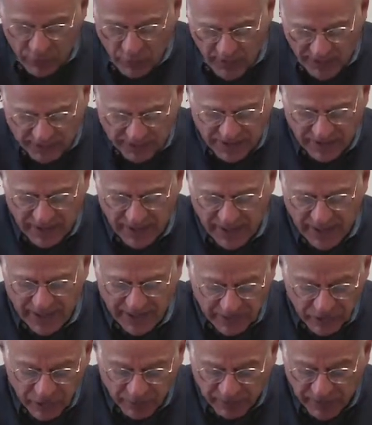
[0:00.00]
US
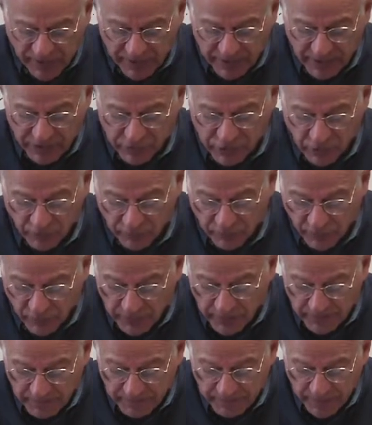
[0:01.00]
today and Japan and so
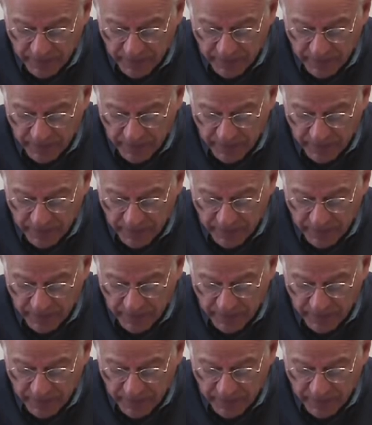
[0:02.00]
forth